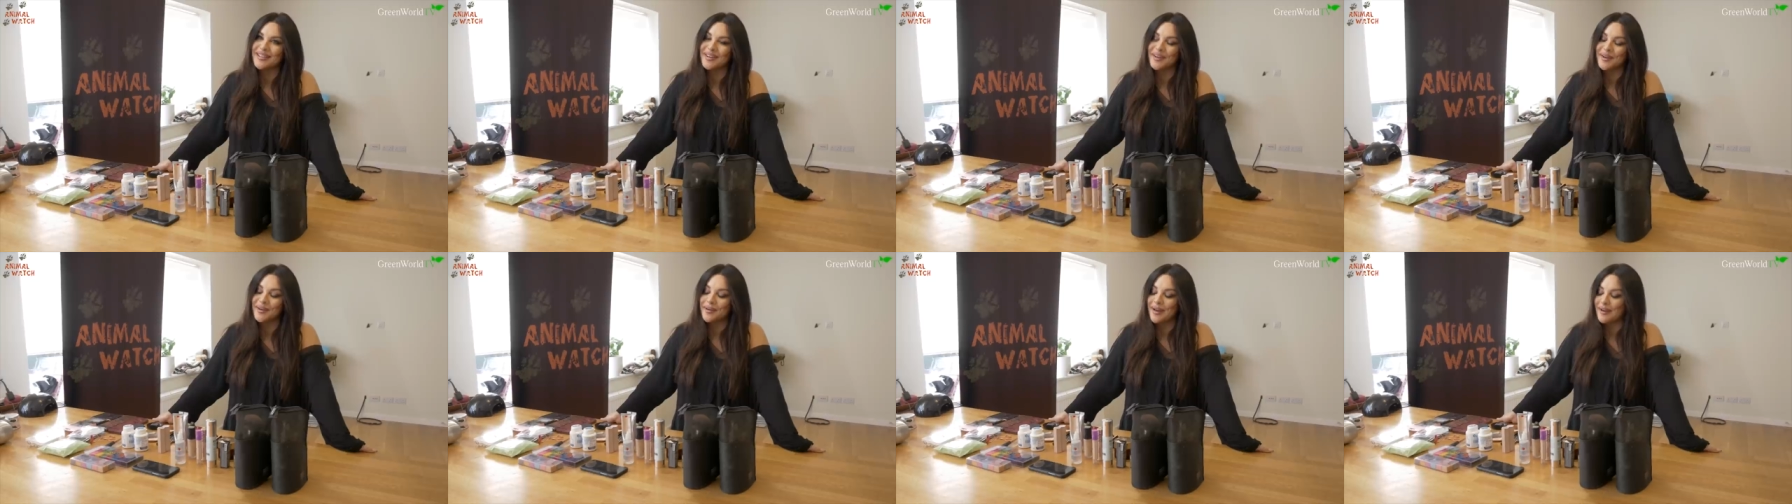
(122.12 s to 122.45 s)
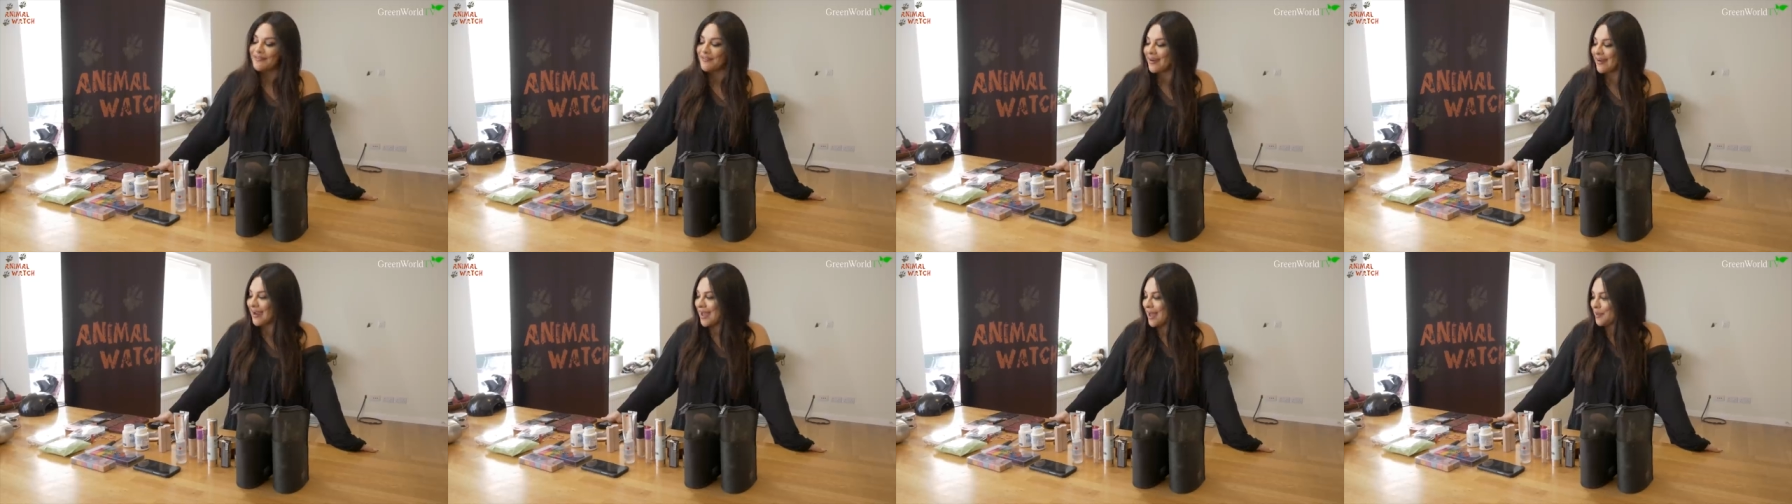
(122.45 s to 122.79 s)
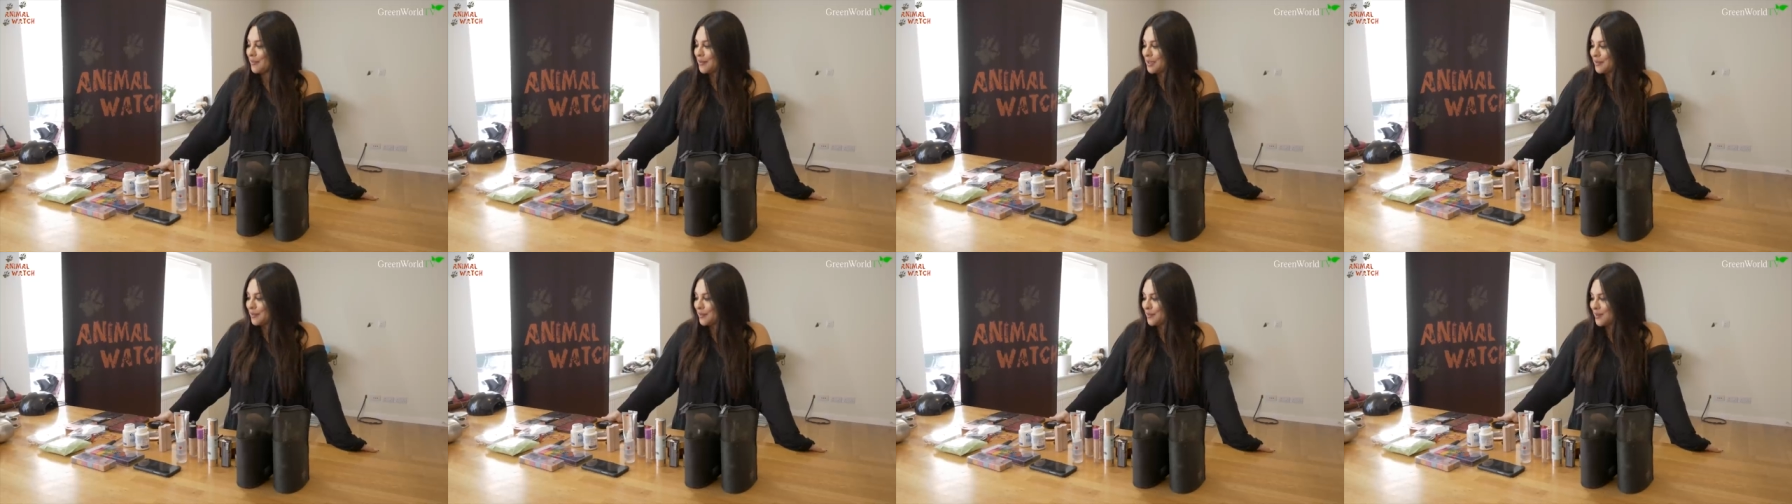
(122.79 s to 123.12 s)
so very
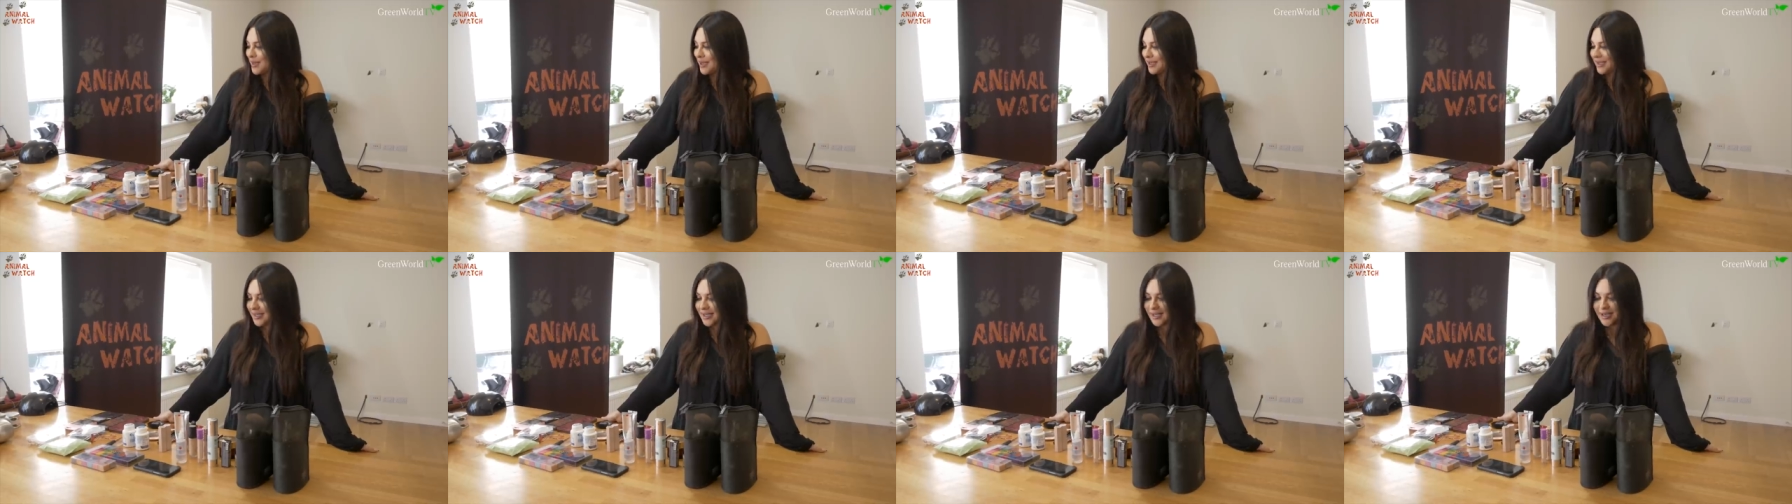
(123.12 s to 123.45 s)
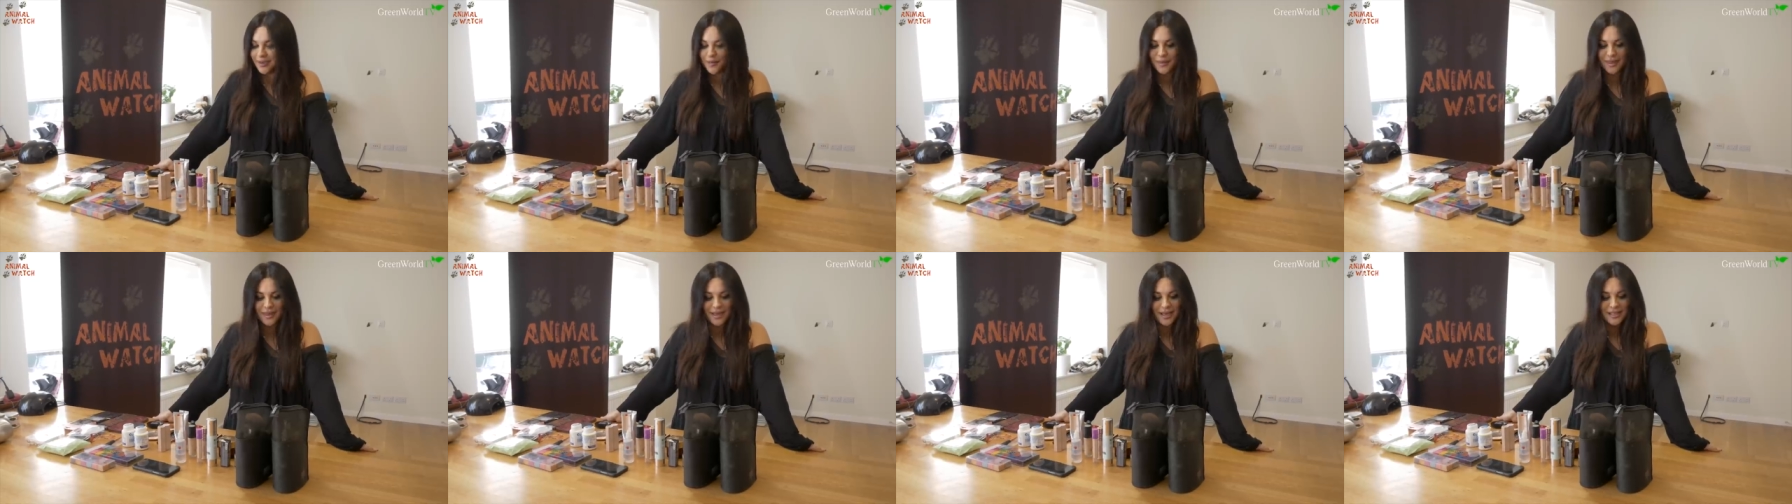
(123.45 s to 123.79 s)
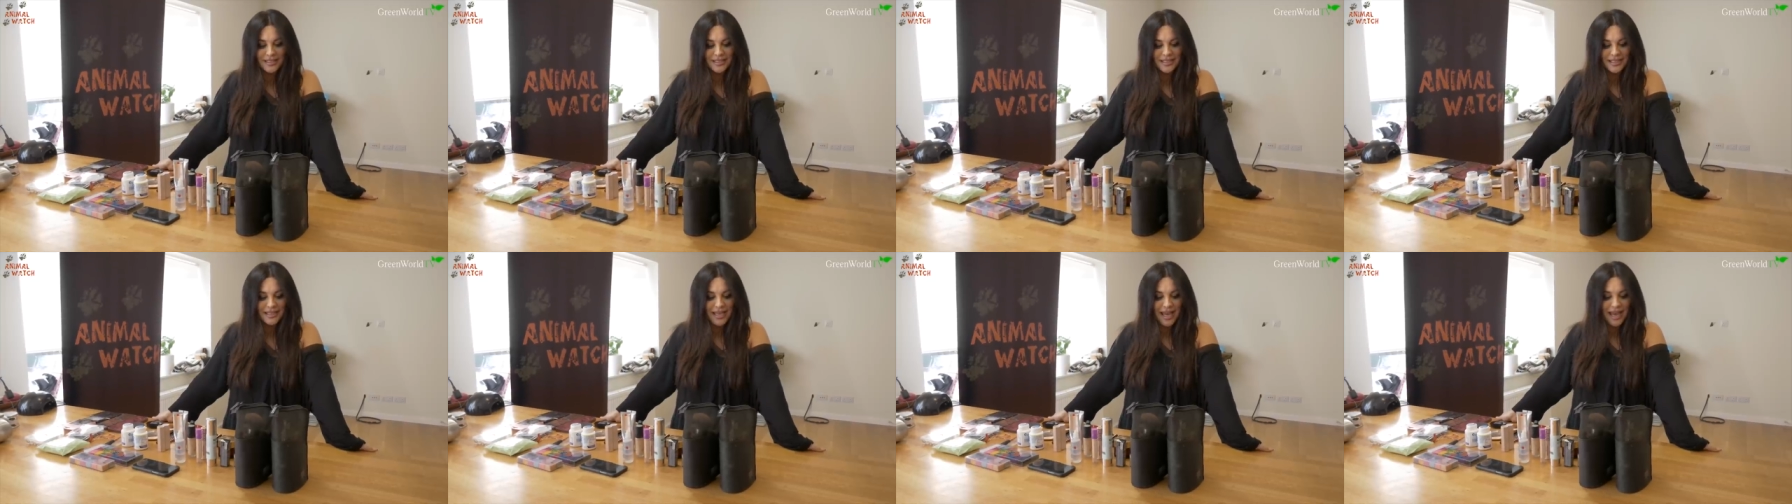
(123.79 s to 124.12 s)
happy to be working with
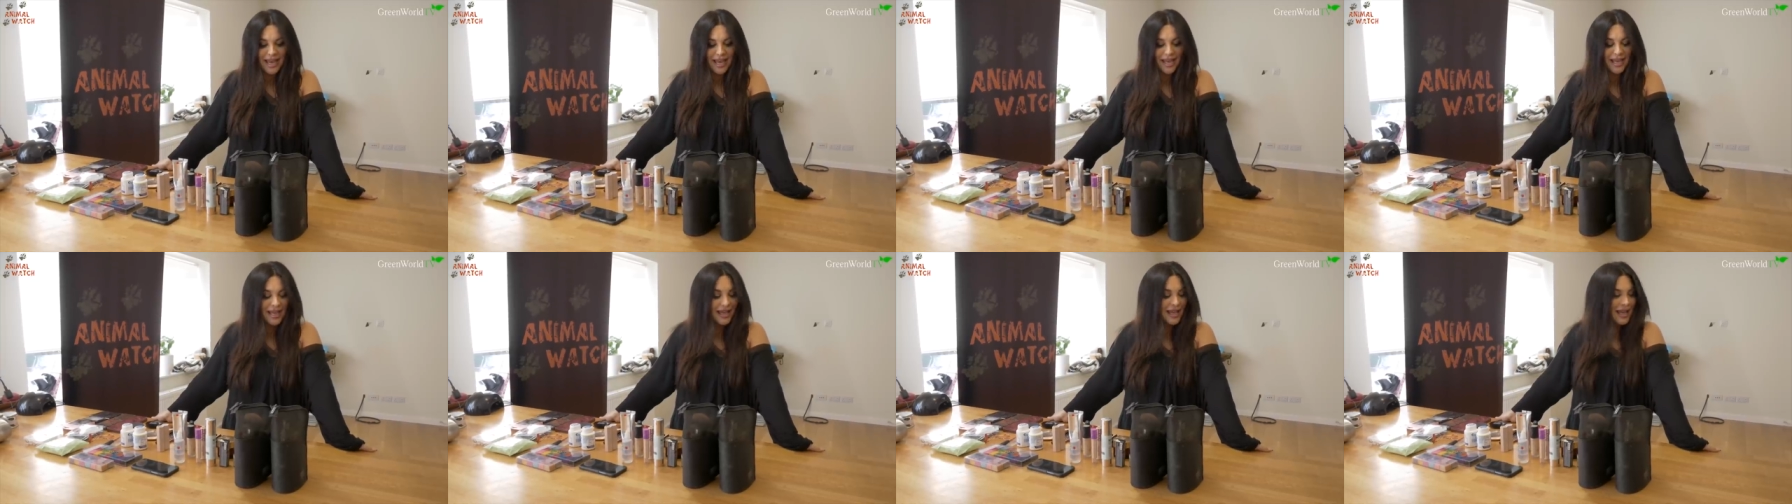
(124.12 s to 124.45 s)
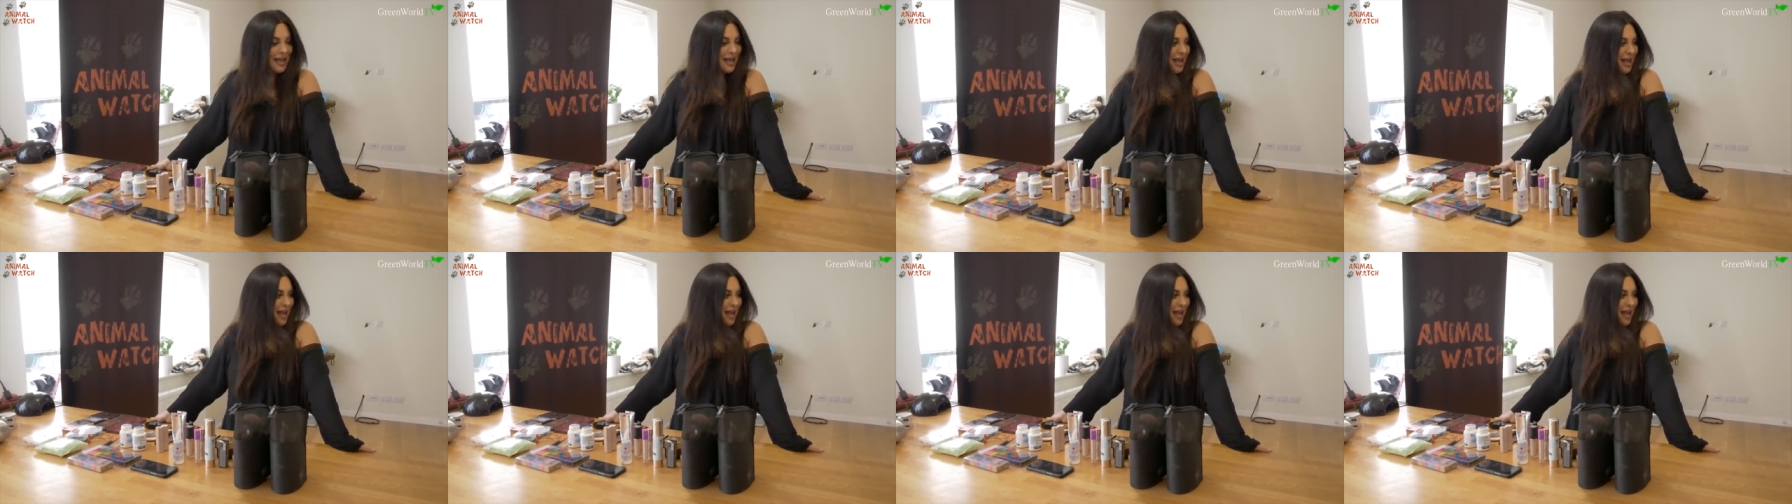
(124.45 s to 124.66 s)
her today